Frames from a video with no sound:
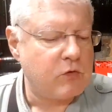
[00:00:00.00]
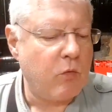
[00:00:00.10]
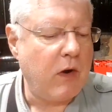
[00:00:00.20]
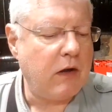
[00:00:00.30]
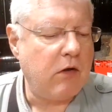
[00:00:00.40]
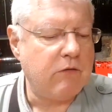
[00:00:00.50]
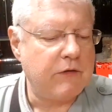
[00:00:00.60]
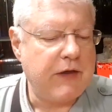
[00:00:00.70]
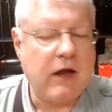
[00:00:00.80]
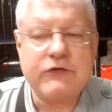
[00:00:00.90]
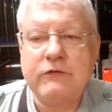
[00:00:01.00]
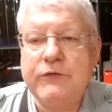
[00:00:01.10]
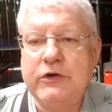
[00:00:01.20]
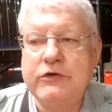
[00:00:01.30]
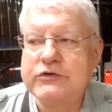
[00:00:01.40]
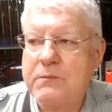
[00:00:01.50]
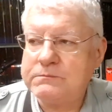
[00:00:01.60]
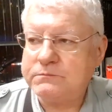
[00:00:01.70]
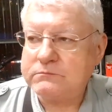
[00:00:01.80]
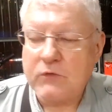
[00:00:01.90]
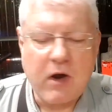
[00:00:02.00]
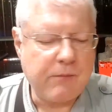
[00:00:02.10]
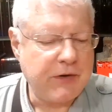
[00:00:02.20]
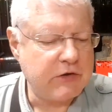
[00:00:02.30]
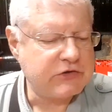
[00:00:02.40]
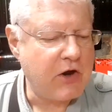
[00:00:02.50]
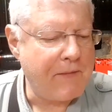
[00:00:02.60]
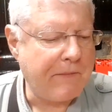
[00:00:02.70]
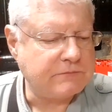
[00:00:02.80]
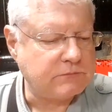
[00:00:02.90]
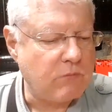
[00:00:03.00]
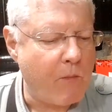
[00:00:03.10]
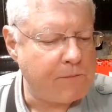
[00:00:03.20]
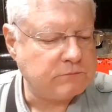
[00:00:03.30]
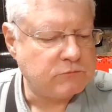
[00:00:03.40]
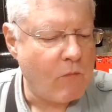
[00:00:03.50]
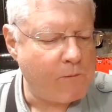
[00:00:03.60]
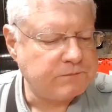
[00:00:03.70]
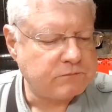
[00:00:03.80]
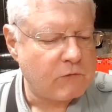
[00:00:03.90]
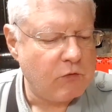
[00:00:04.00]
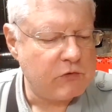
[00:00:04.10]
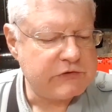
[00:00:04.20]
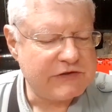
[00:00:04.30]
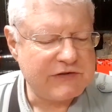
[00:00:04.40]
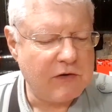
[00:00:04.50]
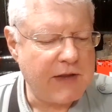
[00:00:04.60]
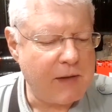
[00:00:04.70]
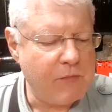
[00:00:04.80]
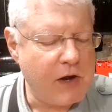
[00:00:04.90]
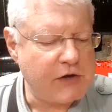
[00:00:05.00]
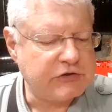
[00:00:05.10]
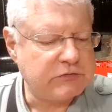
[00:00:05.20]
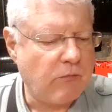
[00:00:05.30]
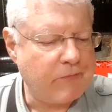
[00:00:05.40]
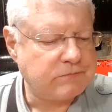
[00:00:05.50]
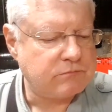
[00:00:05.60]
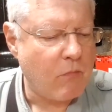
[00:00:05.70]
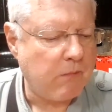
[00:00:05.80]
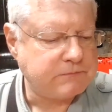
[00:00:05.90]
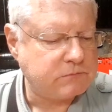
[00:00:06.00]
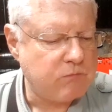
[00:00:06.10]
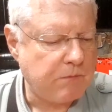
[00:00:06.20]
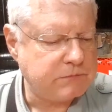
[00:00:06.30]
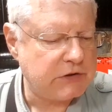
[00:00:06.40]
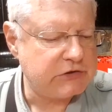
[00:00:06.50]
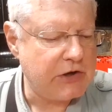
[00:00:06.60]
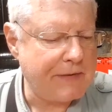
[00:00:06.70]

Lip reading: Well over 1,000 views on Periscope, which isn't all that much, but